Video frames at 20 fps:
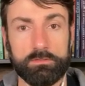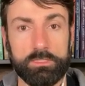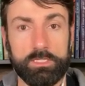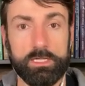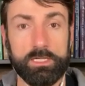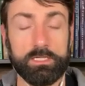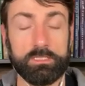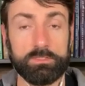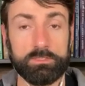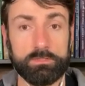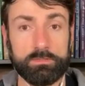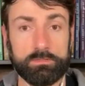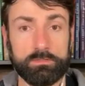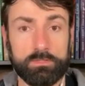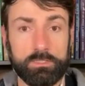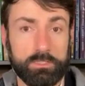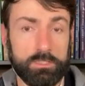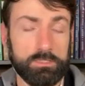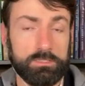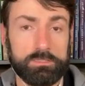And
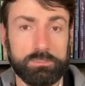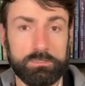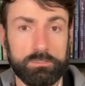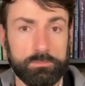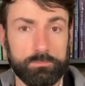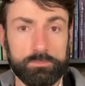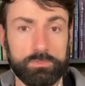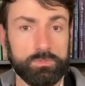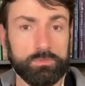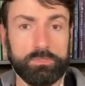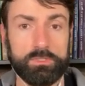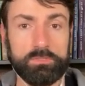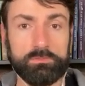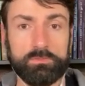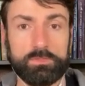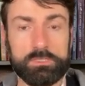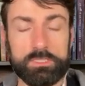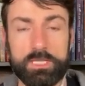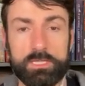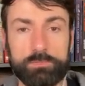honestly, the majority
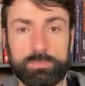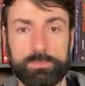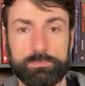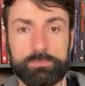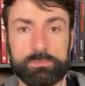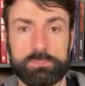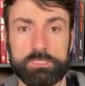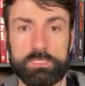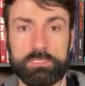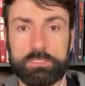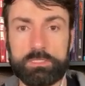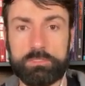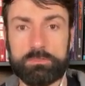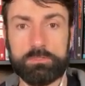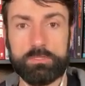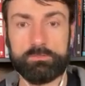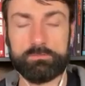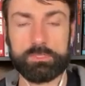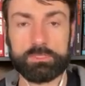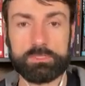of the time, people say,
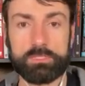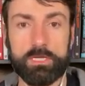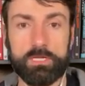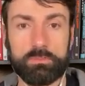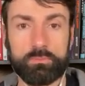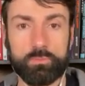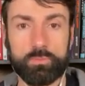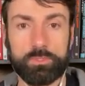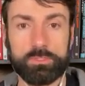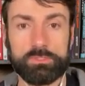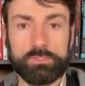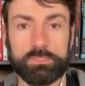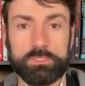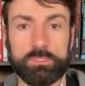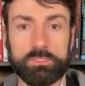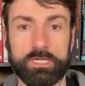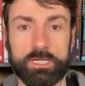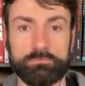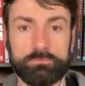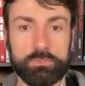no, I've just gotten worse
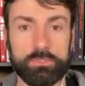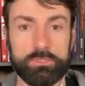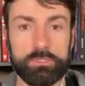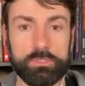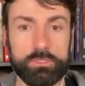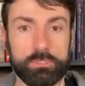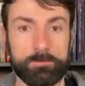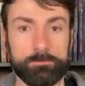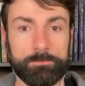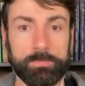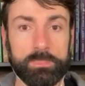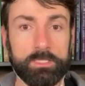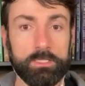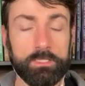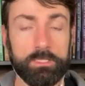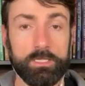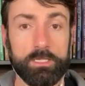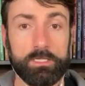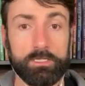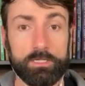year after year.
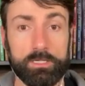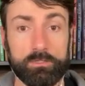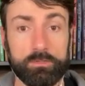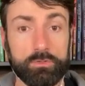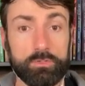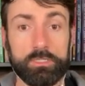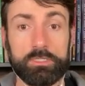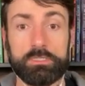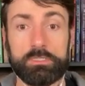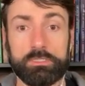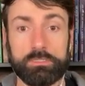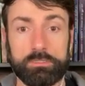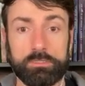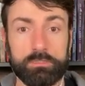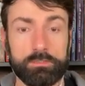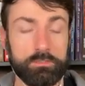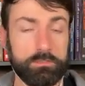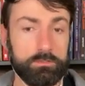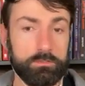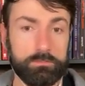And I look
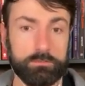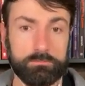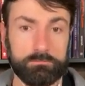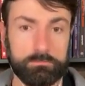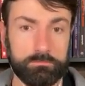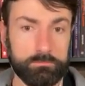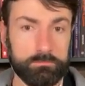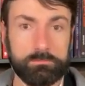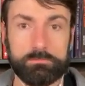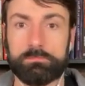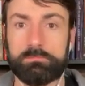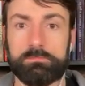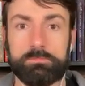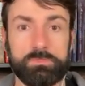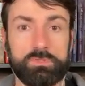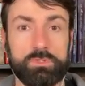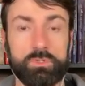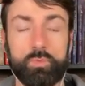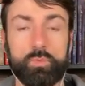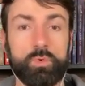
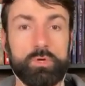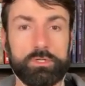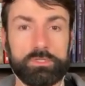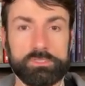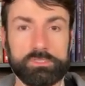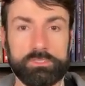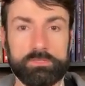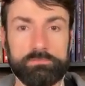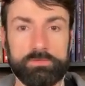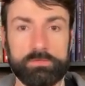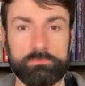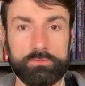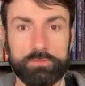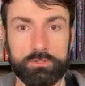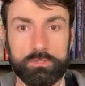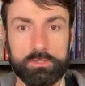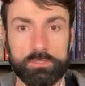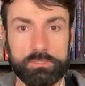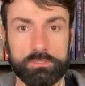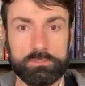the worst I've
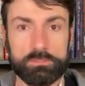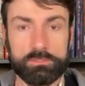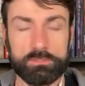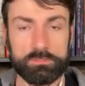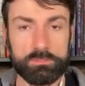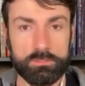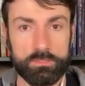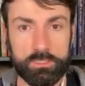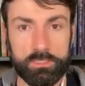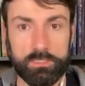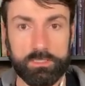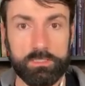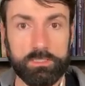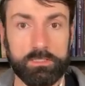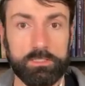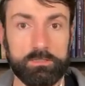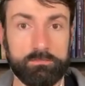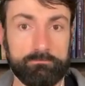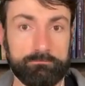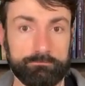ever looked.
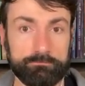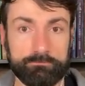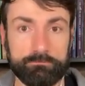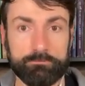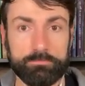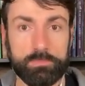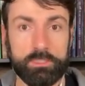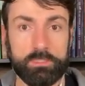Um,